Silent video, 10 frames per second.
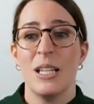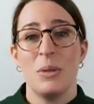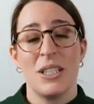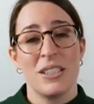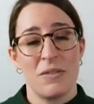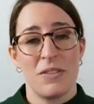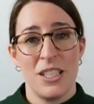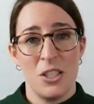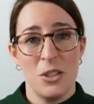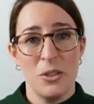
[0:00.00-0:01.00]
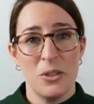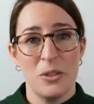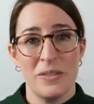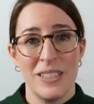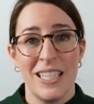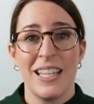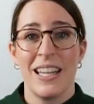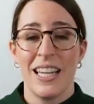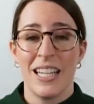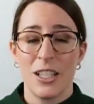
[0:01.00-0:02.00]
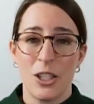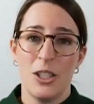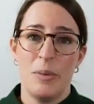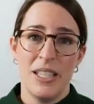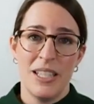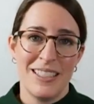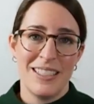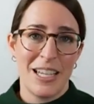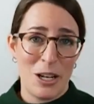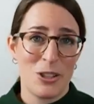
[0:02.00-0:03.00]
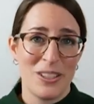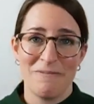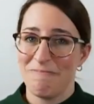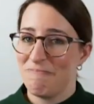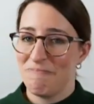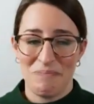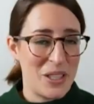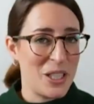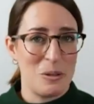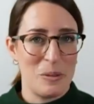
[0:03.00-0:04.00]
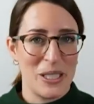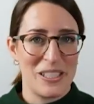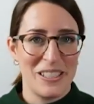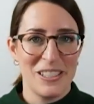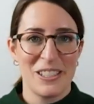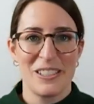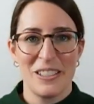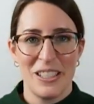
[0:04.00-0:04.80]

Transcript: Because if they do, that could be an indication that it could make sense